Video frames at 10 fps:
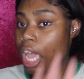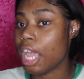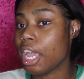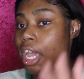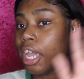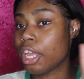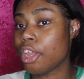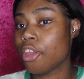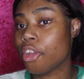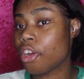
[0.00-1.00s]
and
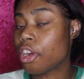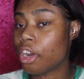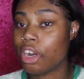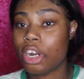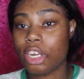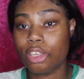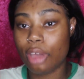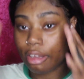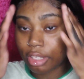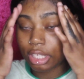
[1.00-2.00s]
you
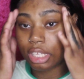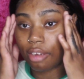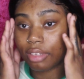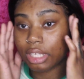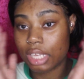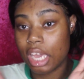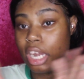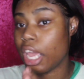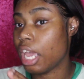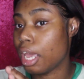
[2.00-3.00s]
have sensitive
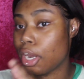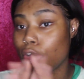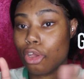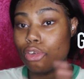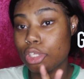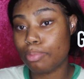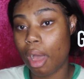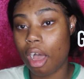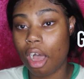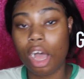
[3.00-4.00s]
skin and Ghost
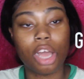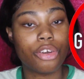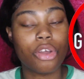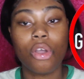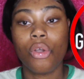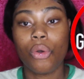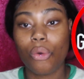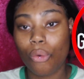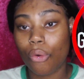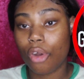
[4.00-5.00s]
Bond
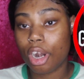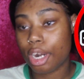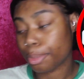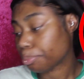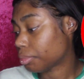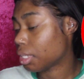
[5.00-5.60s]
or